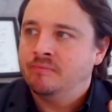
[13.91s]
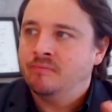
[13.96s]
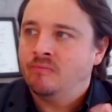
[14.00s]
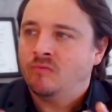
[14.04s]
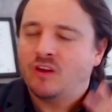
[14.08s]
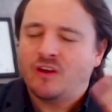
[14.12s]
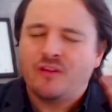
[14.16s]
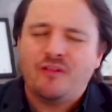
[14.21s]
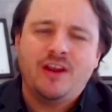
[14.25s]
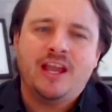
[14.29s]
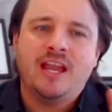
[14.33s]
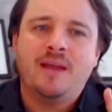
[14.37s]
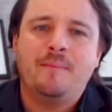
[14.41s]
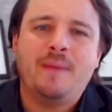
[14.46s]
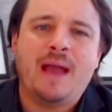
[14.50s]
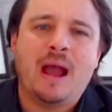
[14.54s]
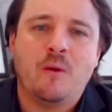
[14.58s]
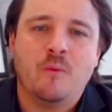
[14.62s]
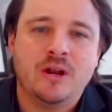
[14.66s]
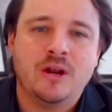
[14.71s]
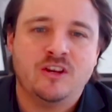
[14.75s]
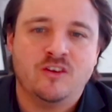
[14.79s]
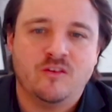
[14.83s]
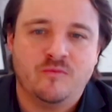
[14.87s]
Think
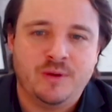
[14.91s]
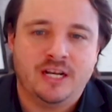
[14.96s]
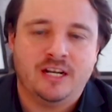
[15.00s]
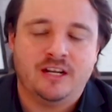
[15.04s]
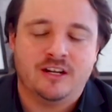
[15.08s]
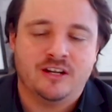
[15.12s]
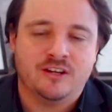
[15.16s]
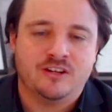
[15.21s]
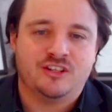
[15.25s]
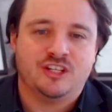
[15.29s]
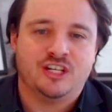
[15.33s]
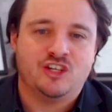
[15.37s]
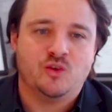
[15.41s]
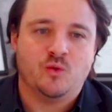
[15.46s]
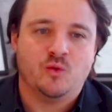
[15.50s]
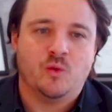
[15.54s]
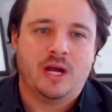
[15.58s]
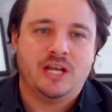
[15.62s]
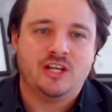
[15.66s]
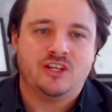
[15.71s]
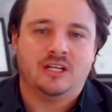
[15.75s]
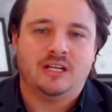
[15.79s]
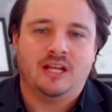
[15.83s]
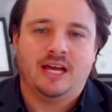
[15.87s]
about when you've been in a
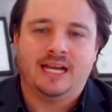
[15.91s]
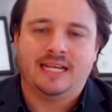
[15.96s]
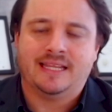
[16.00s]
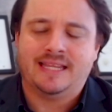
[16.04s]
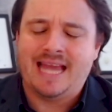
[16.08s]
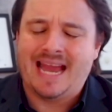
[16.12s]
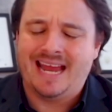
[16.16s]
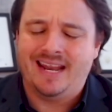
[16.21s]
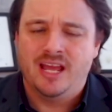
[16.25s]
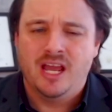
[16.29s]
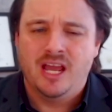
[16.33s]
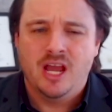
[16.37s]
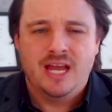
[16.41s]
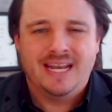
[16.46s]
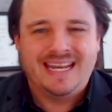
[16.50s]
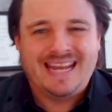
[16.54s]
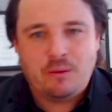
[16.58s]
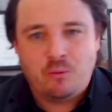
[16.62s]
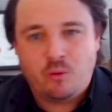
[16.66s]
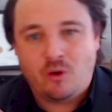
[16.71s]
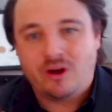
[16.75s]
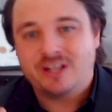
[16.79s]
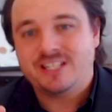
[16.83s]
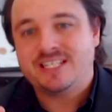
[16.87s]
situation like that.
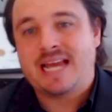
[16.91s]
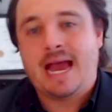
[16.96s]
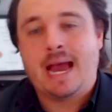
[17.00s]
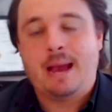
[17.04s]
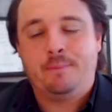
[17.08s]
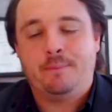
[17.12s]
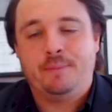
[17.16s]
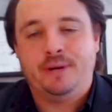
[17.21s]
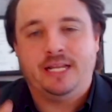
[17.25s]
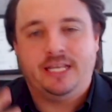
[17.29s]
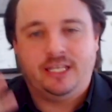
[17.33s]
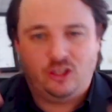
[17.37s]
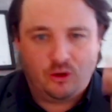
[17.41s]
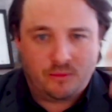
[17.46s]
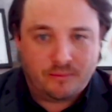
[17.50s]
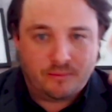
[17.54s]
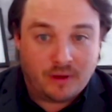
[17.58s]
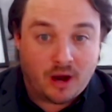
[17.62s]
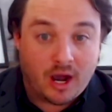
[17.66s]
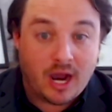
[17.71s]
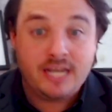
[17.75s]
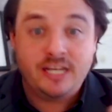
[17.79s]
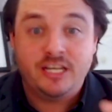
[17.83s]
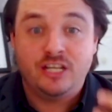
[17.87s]
Now, what's happening? Your
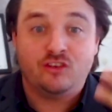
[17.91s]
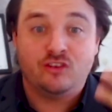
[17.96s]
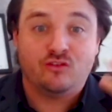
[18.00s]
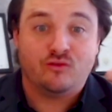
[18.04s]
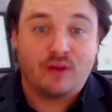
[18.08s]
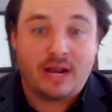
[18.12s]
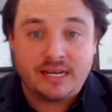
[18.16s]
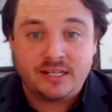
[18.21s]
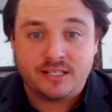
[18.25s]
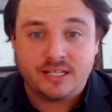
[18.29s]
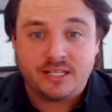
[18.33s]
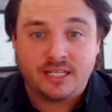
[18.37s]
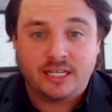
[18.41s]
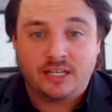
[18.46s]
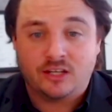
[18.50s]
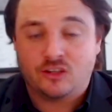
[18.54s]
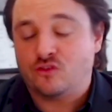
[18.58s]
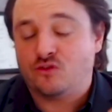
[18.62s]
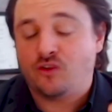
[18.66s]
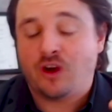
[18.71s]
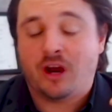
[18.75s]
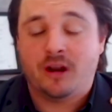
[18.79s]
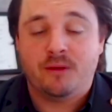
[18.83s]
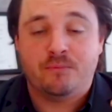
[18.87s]
mind is racing. It's
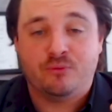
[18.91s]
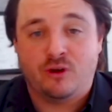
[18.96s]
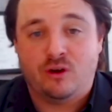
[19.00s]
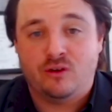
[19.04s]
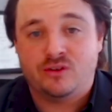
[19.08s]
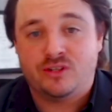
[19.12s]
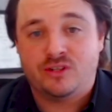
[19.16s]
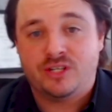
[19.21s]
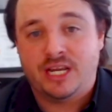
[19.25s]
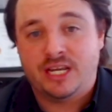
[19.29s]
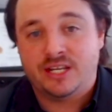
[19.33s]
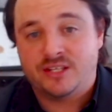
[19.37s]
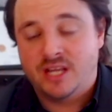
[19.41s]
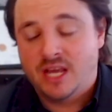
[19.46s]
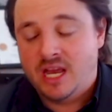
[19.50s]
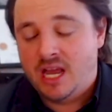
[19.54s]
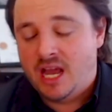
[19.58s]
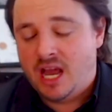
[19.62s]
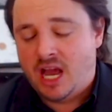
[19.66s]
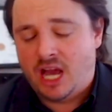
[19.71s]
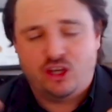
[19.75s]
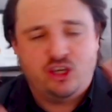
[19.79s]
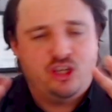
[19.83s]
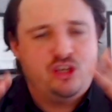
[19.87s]
trying to process
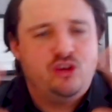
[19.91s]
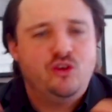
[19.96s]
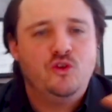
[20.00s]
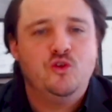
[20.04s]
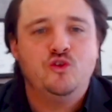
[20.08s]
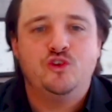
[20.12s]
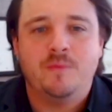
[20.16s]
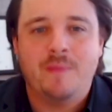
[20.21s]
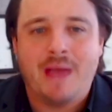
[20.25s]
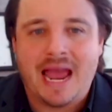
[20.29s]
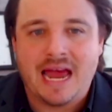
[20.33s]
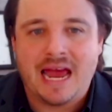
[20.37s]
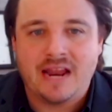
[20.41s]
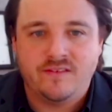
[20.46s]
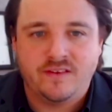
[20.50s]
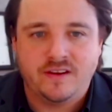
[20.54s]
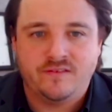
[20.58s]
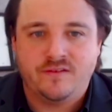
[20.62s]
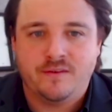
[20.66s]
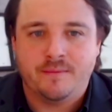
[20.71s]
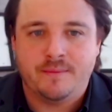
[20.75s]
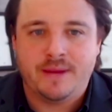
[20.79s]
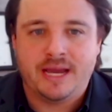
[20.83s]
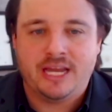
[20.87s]
a huge amount of
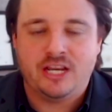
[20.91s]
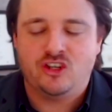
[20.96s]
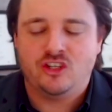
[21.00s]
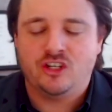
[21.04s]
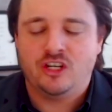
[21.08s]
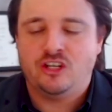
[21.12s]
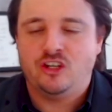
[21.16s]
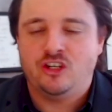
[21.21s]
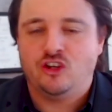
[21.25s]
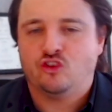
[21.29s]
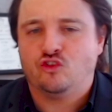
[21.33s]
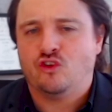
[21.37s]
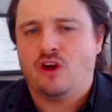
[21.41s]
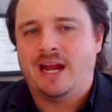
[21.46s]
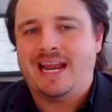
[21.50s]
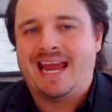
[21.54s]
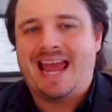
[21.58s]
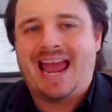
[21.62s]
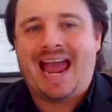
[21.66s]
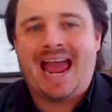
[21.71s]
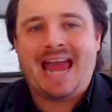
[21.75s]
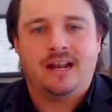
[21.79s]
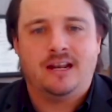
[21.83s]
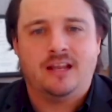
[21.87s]
information. You're trying
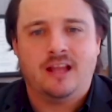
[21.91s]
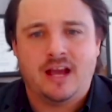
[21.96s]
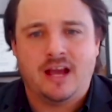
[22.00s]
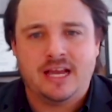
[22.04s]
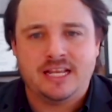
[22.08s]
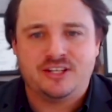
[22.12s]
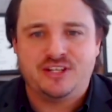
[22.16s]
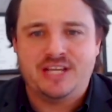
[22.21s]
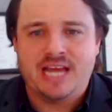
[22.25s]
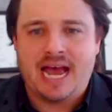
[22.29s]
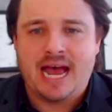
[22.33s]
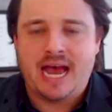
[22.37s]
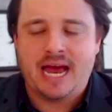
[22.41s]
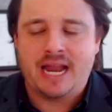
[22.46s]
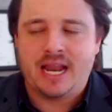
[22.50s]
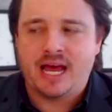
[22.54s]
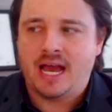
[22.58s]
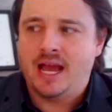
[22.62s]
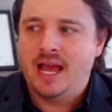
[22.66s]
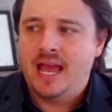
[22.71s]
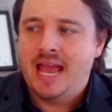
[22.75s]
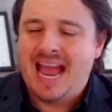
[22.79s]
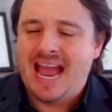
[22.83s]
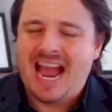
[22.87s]
to analyze
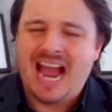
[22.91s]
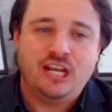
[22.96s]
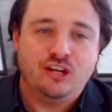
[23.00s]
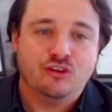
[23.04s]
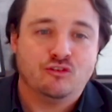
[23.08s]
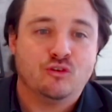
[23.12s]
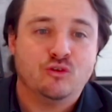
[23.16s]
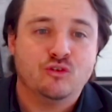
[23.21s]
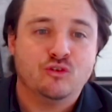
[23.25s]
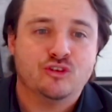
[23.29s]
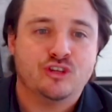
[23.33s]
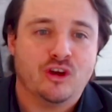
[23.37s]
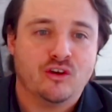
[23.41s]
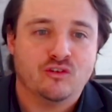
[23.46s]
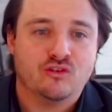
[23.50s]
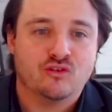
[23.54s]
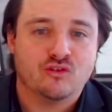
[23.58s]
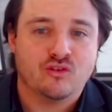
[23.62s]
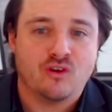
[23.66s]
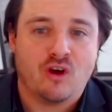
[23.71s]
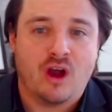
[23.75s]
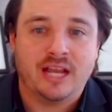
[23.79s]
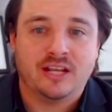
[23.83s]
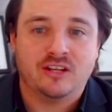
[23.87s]
data, and you're also
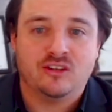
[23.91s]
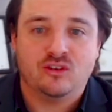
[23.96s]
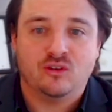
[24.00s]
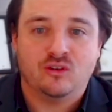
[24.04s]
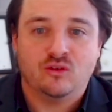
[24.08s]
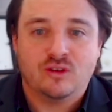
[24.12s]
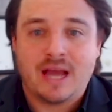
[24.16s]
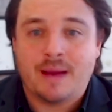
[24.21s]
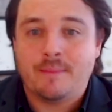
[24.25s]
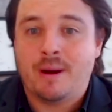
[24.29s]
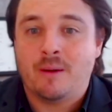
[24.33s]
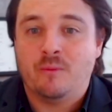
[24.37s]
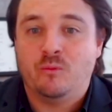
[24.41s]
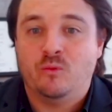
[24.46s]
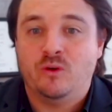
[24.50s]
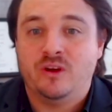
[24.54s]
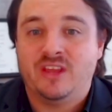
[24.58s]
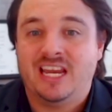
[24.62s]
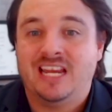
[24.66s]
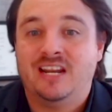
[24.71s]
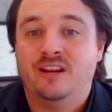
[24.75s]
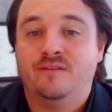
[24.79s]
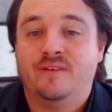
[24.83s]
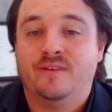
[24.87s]
trying to come up
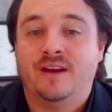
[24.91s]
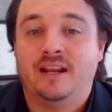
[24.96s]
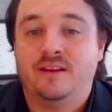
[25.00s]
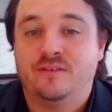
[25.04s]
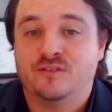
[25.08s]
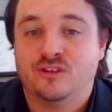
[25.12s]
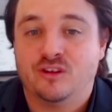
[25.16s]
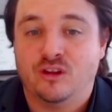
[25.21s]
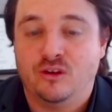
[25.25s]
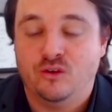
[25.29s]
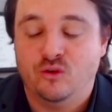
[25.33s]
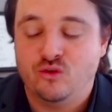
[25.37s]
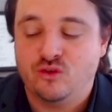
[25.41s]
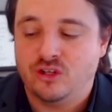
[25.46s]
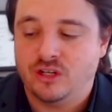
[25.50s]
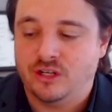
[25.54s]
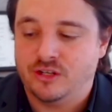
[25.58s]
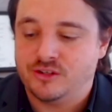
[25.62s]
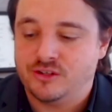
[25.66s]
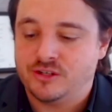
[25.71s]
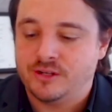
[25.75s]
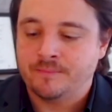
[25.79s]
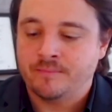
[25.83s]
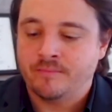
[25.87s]
with innovative
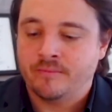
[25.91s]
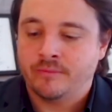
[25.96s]
solutions.